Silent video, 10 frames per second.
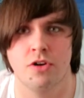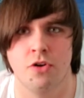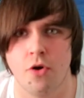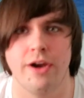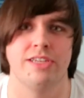
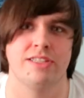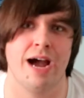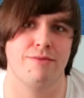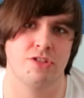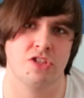noise
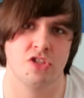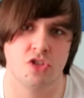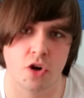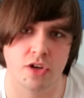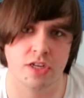that was
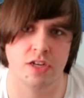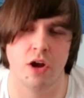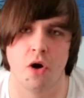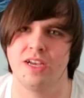sudden,